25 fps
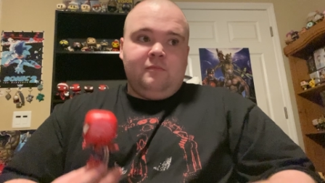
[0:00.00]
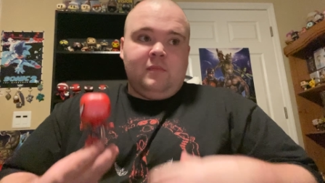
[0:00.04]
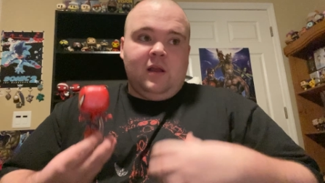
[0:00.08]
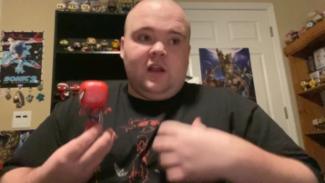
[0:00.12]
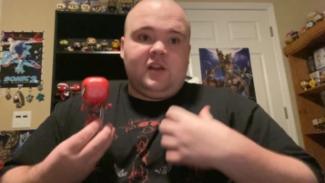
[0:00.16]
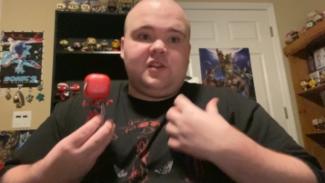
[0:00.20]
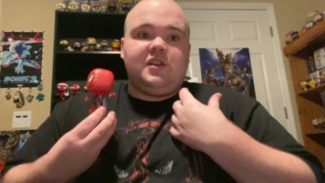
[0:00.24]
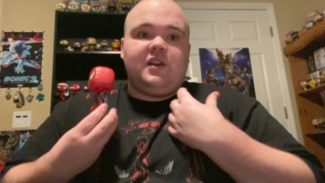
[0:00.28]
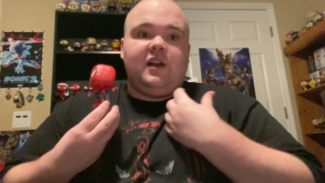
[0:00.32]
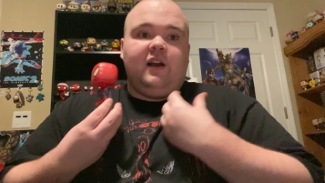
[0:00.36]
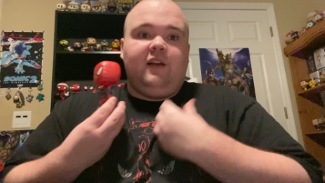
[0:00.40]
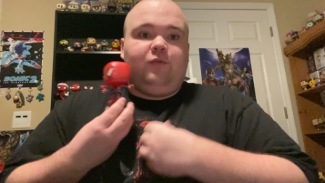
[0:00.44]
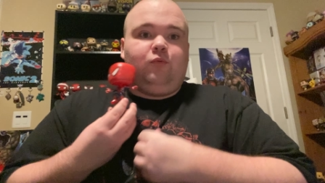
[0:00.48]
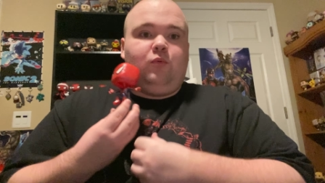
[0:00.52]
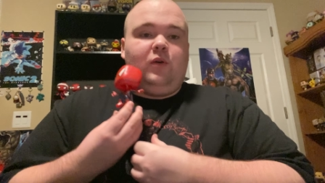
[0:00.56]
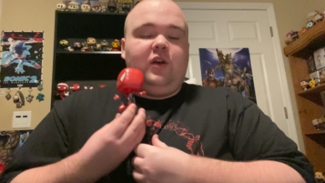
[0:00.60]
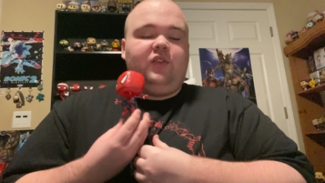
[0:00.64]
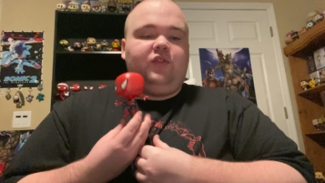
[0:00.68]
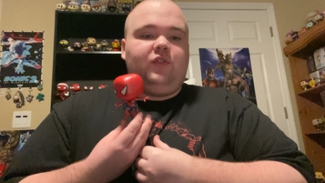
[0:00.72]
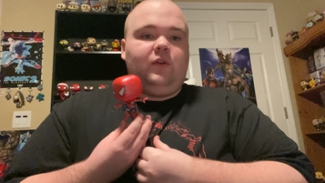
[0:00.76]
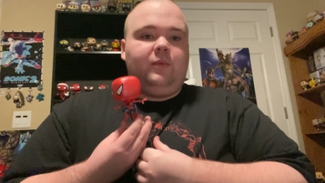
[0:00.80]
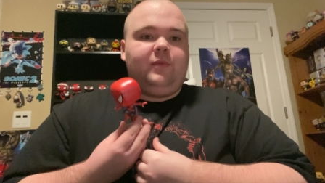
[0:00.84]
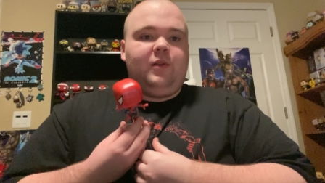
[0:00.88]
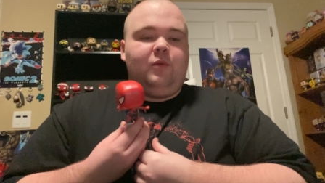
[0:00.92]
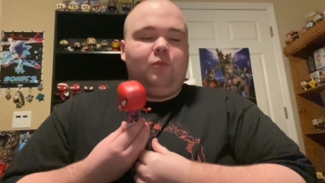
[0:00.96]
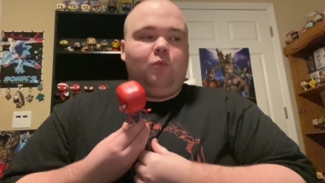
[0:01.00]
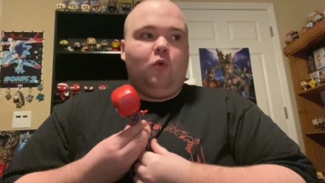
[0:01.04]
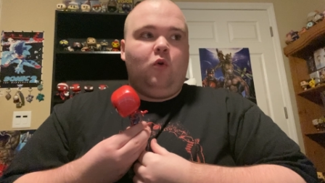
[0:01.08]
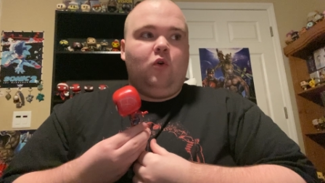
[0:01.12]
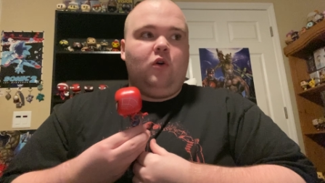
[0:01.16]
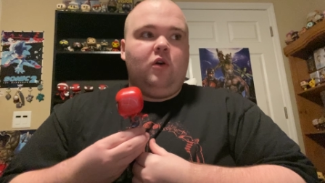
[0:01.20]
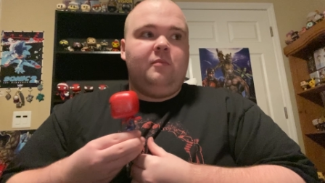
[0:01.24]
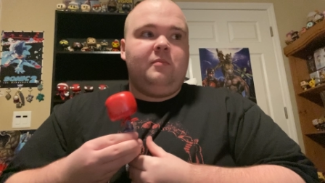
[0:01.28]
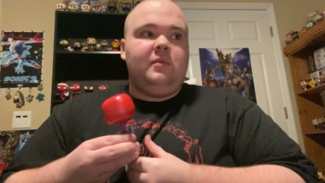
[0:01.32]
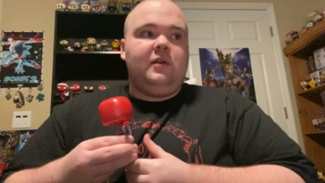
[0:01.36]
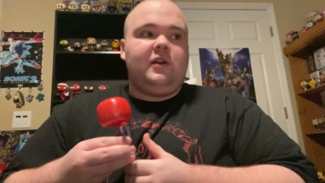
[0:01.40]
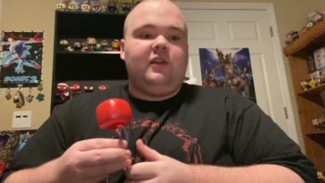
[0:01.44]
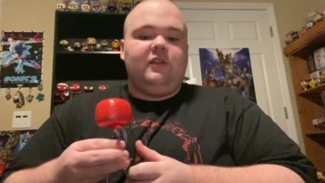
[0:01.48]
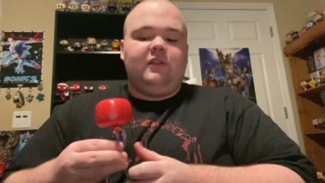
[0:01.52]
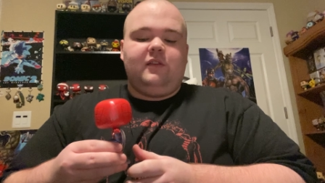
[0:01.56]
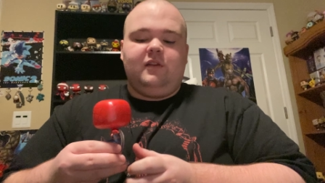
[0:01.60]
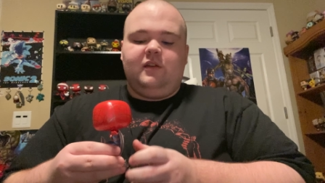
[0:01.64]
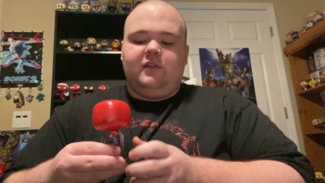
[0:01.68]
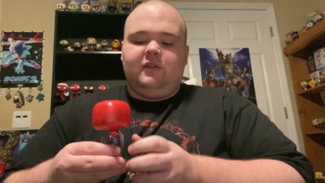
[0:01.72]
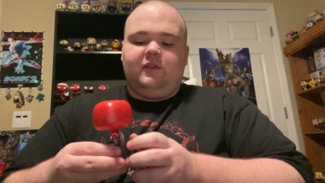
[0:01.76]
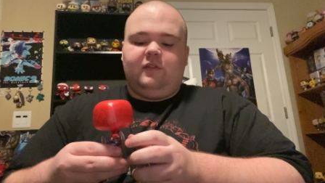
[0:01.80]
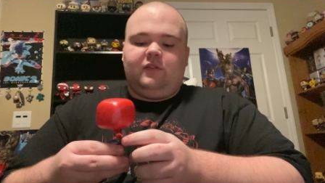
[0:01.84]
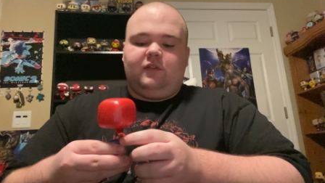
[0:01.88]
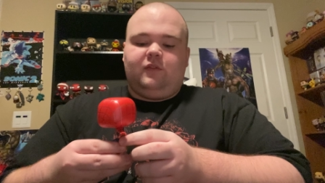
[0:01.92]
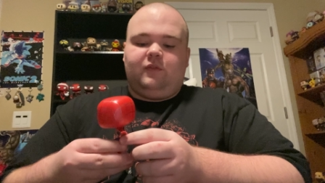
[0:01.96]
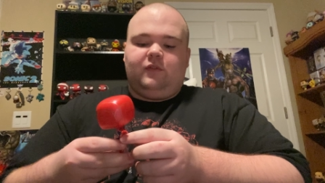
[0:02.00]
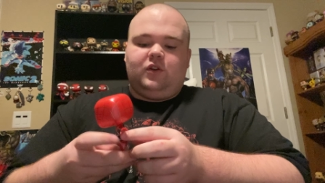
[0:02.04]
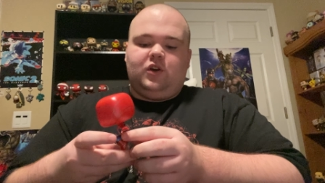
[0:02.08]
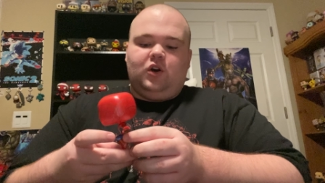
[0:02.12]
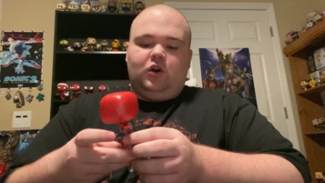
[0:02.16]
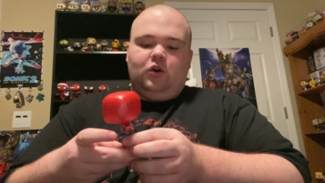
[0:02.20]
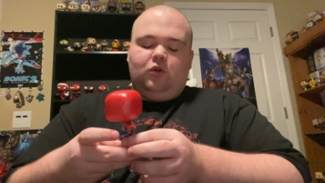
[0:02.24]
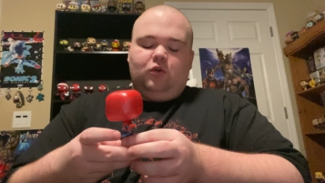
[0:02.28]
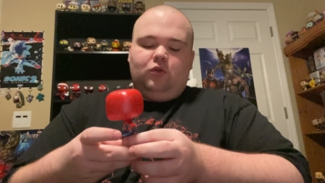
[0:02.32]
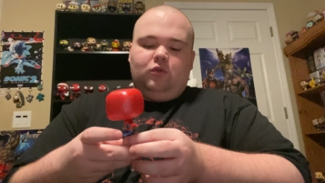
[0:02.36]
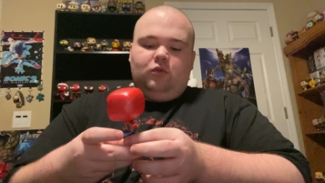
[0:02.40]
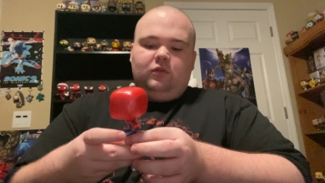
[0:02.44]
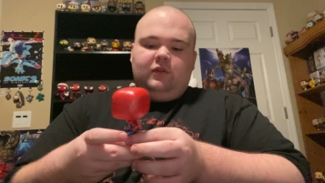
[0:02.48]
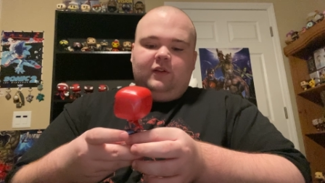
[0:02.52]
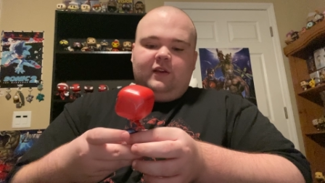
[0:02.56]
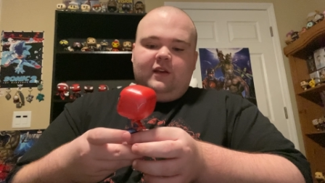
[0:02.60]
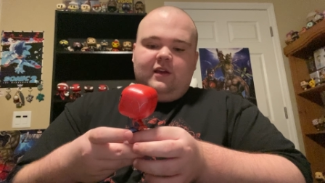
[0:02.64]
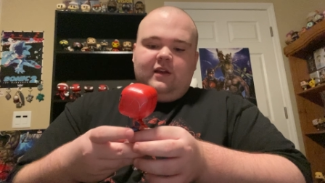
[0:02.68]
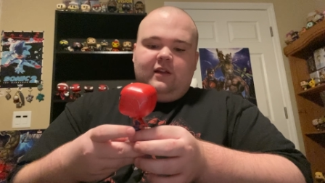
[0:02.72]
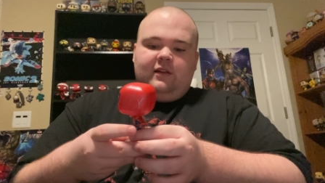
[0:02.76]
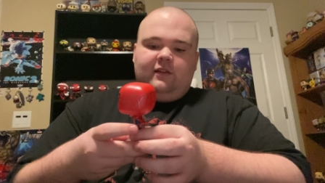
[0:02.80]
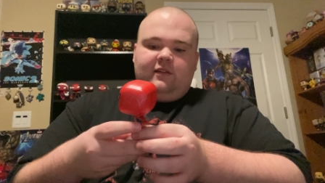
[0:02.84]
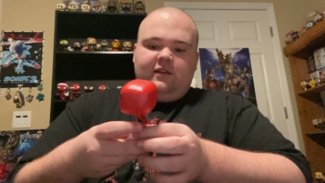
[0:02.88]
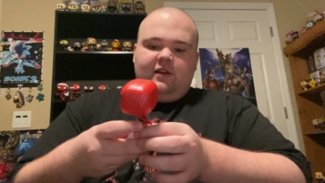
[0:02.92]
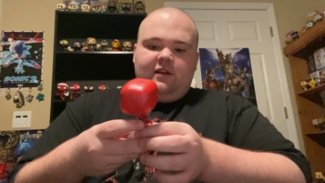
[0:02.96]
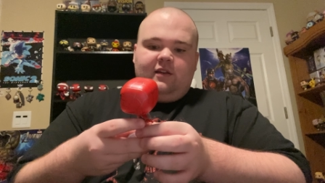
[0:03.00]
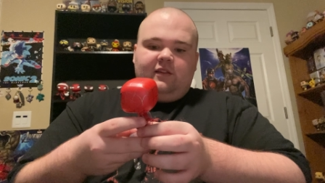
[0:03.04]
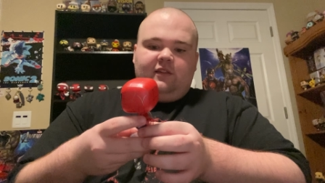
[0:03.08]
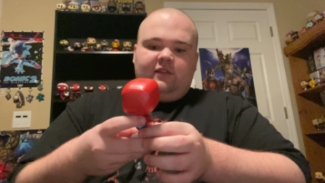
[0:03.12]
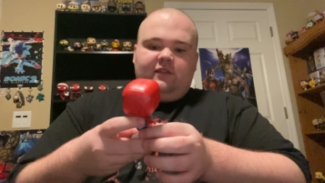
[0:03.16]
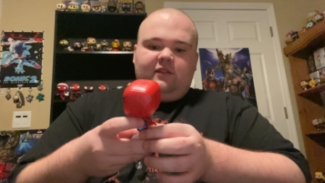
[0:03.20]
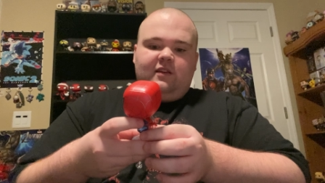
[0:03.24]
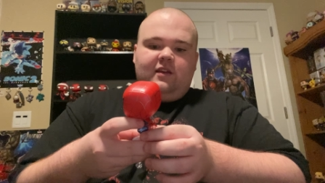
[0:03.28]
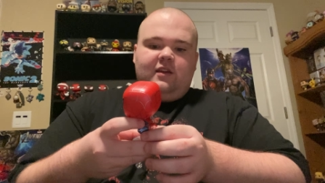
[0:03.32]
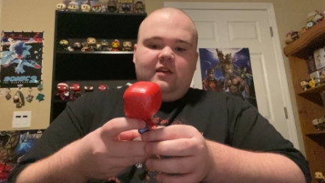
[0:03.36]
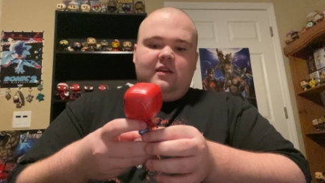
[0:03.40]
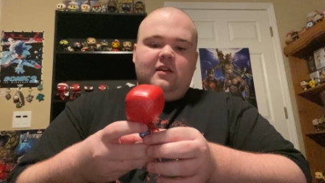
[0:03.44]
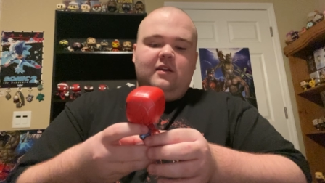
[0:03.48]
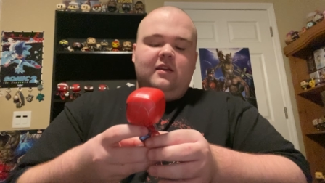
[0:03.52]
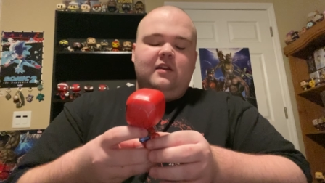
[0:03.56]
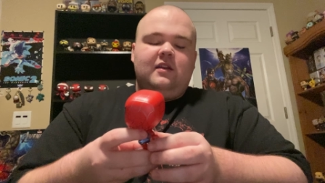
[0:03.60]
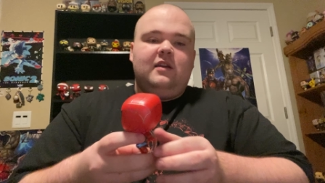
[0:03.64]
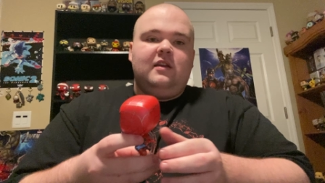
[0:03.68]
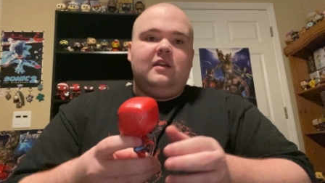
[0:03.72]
Make sure you guys wear something warm because it is cold in Tennessee.